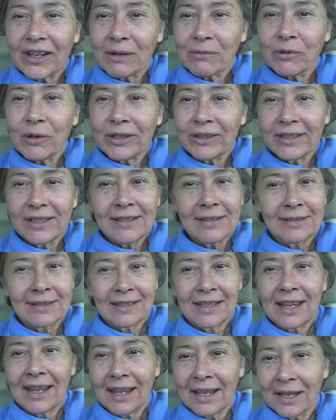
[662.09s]
And I'm going,
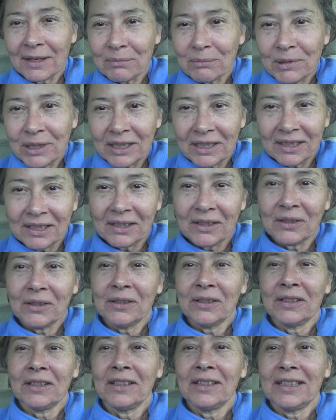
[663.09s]
this can't be
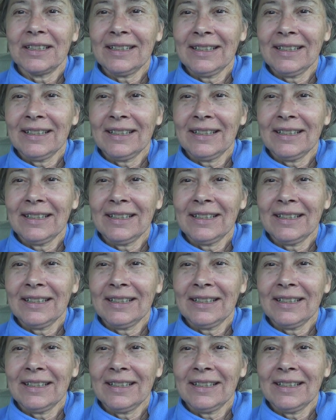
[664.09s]
good.